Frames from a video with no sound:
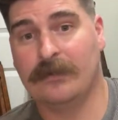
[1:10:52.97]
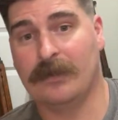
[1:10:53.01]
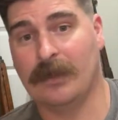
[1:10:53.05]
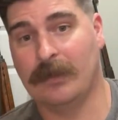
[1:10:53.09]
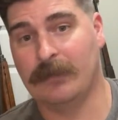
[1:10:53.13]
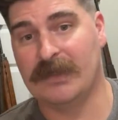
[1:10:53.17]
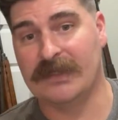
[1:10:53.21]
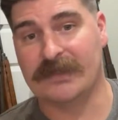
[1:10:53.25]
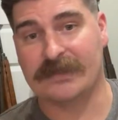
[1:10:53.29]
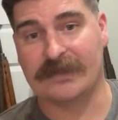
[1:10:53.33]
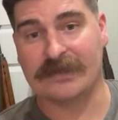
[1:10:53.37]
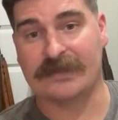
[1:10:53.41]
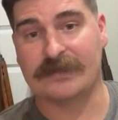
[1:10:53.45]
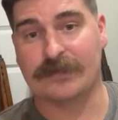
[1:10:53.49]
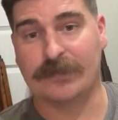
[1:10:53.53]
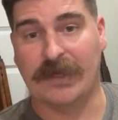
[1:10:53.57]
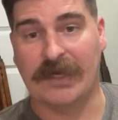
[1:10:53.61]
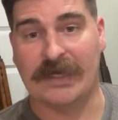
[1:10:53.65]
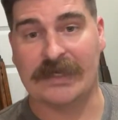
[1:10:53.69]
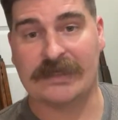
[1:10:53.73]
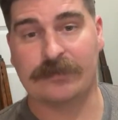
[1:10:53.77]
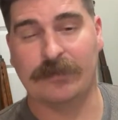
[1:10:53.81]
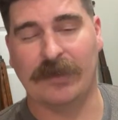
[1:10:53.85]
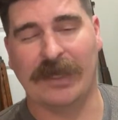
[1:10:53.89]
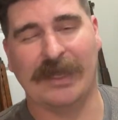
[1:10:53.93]
I mean, it's
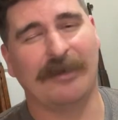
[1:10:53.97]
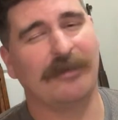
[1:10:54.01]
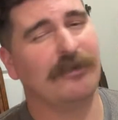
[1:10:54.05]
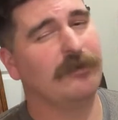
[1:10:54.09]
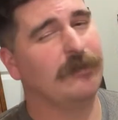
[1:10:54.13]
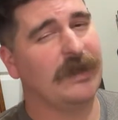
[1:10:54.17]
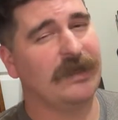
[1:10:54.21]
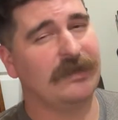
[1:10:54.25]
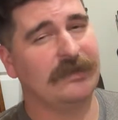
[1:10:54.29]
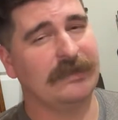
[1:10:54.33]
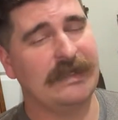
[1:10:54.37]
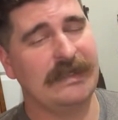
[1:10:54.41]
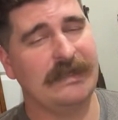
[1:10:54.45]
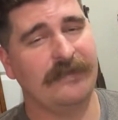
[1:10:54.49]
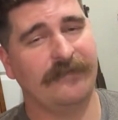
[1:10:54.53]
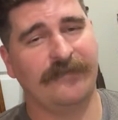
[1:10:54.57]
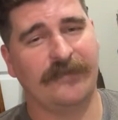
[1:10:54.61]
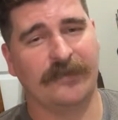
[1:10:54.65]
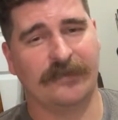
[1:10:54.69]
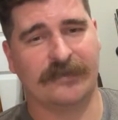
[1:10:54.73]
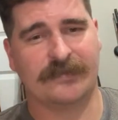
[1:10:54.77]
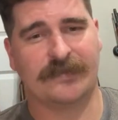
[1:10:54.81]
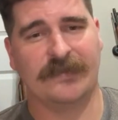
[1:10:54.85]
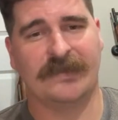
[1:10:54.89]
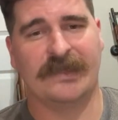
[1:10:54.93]
possible. I don't know about Lee
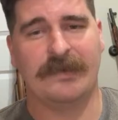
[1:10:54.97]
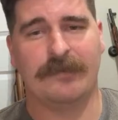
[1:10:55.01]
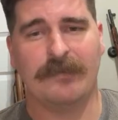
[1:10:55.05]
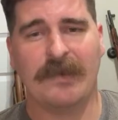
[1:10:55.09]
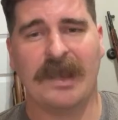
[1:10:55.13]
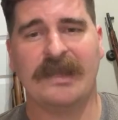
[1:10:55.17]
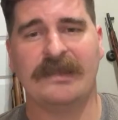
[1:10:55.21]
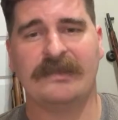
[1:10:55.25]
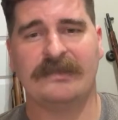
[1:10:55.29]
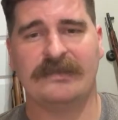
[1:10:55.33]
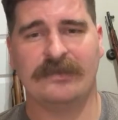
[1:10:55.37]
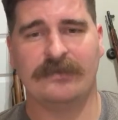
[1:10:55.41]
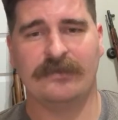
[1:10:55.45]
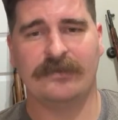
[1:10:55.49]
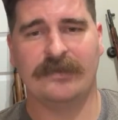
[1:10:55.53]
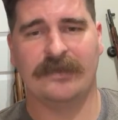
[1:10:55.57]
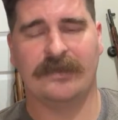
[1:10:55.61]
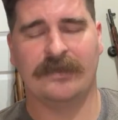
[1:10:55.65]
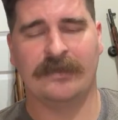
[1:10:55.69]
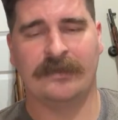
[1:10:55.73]
Enfields, but they might do